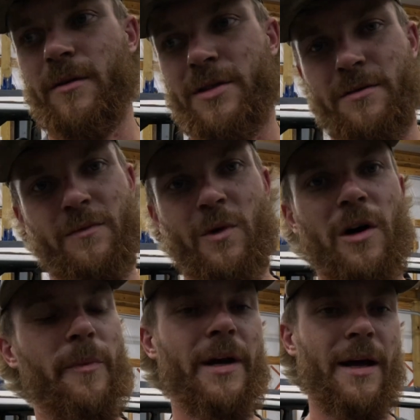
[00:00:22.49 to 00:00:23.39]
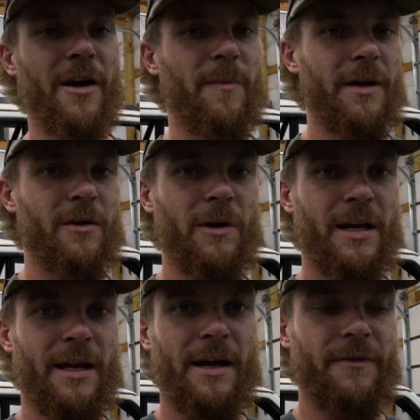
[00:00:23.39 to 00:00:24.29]
which we'll all be at ALP the
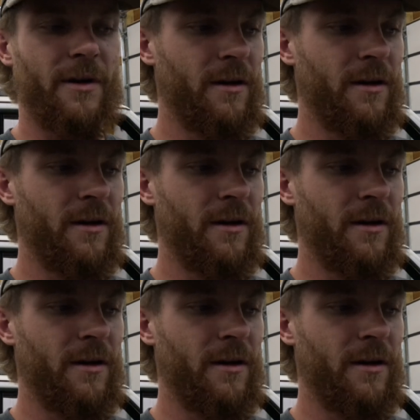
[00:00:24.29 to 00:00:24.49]
weekend after.